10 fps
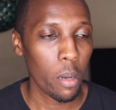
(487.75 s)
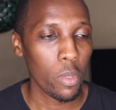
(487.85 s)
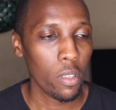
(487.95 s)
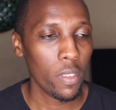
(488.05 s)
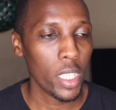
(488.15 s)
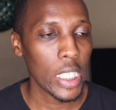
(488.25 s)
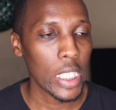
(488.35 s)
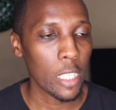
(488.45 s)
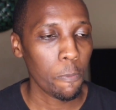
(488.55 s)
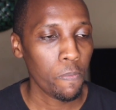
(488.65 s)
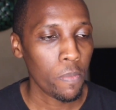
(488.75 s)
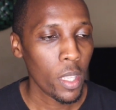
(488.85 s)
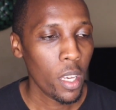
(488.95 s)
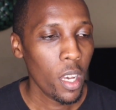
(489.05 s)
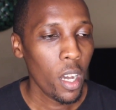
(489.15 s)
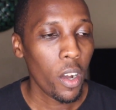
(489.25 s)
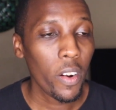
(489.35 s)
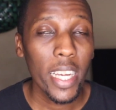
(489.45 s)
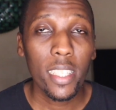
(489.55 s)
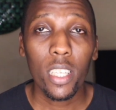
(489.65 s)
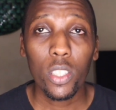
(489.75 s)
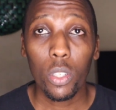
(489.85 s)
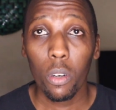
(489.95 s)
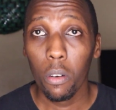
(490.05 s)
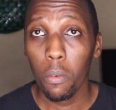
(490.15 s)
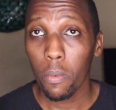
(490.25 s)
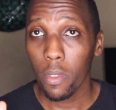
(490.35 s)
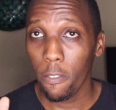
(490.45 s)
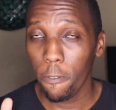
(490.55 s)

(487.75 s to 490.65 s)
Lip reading: University. All right, so